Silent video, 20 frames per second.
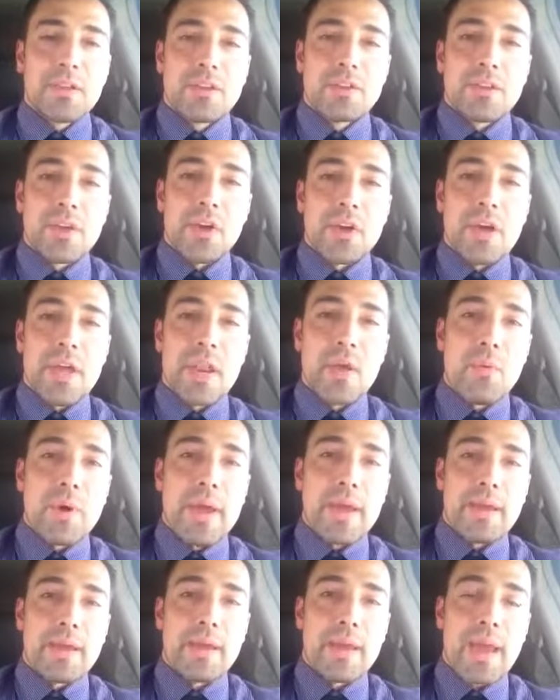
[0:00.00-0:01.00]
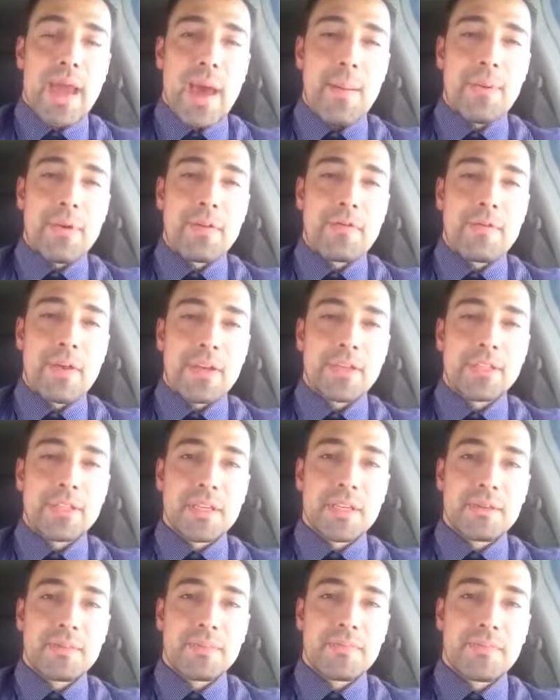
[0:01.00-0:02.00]
So anyway, happy
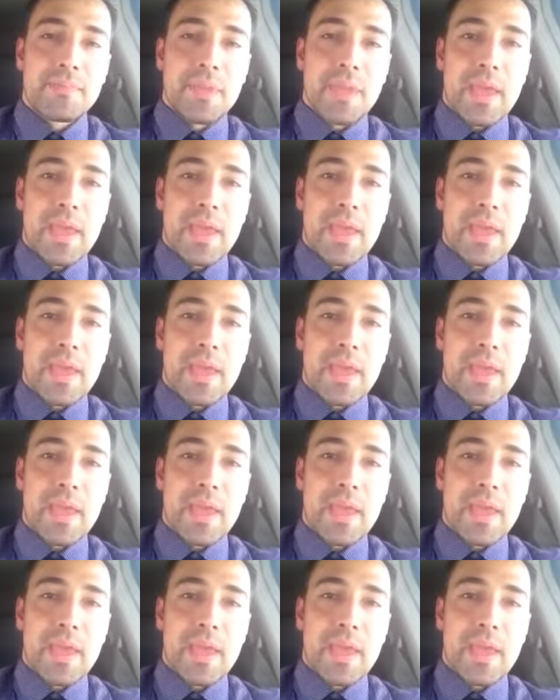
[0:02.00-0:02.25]
investing,